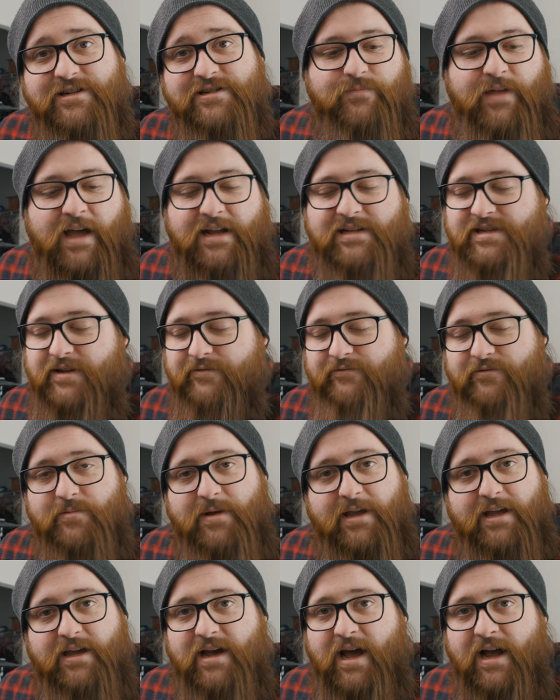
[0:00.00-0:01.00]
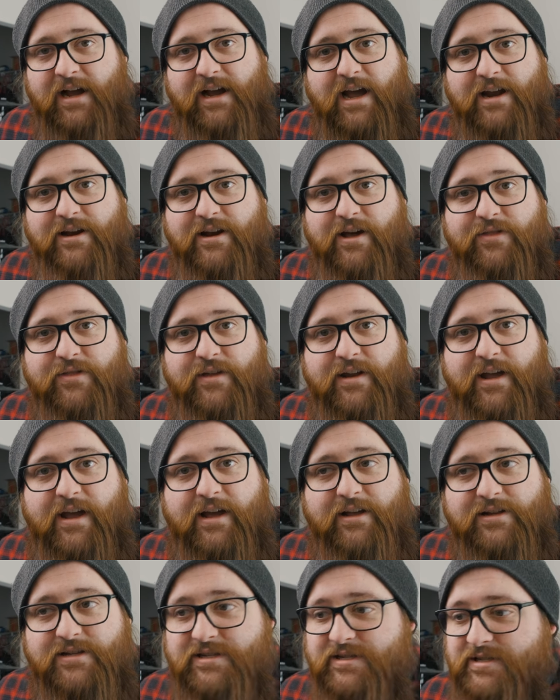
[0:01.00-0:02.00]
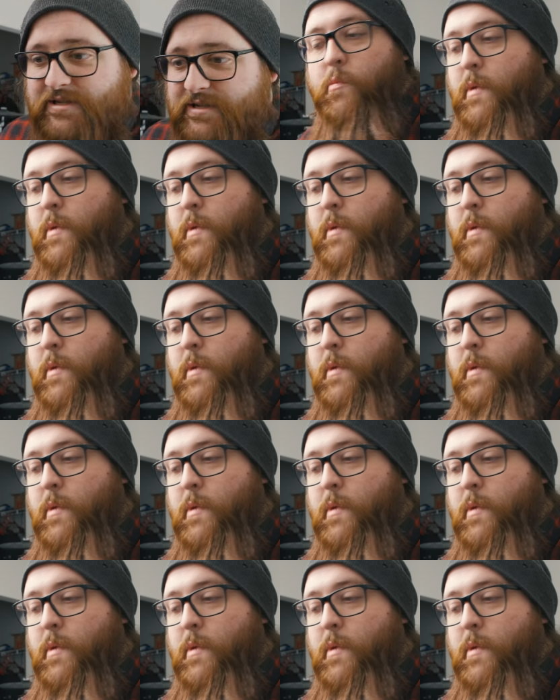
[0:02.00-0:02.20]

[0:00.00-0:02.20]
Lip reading: That's it for me. I got nothing else.